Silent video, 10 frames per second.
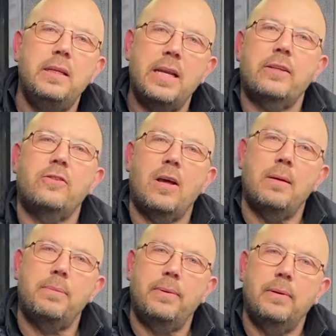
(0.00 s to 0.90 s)
Next
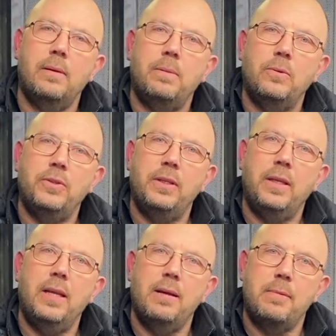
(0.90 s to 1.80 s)
up, I ported
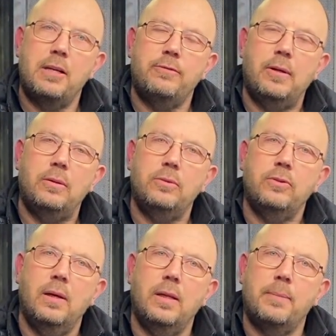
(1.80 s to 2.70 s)
the inlet
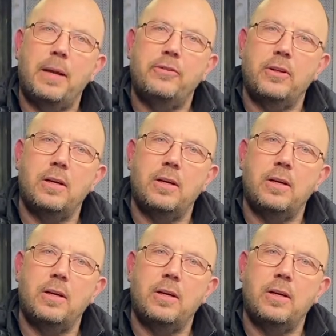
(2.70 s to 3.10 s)
manifold at the base of the